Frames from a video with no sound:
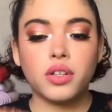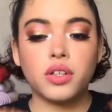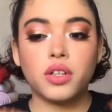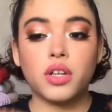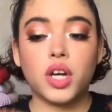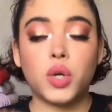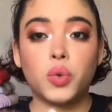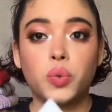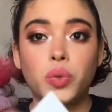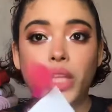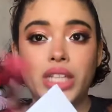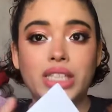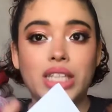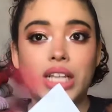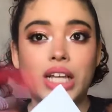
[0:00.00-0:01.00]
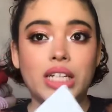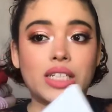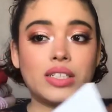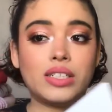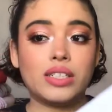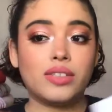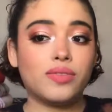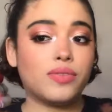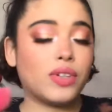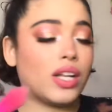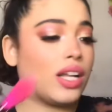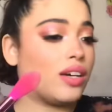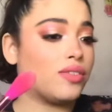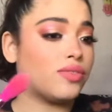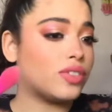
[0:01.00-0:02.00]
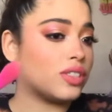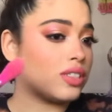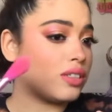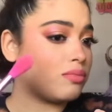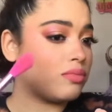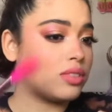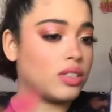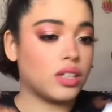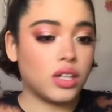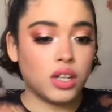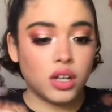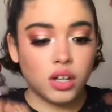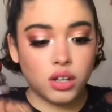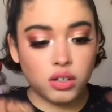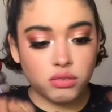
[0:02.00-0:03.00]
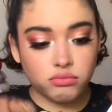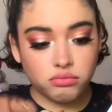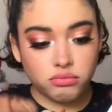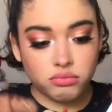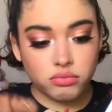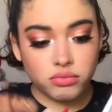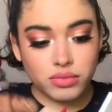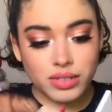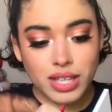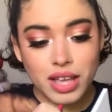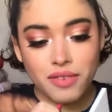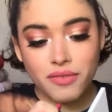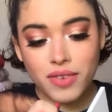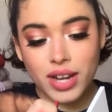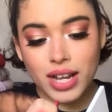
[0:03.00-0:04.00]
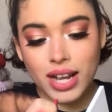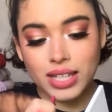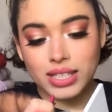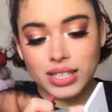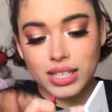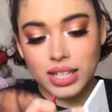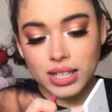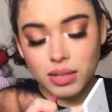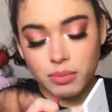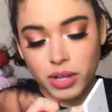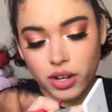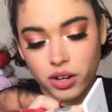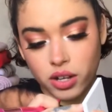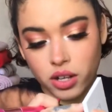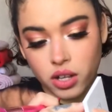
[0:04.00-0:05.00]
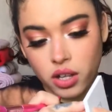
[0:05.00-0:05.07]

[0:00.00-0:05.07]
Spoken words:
Oh, that's a lot of fallout for some. Oh, forgot to take the mirror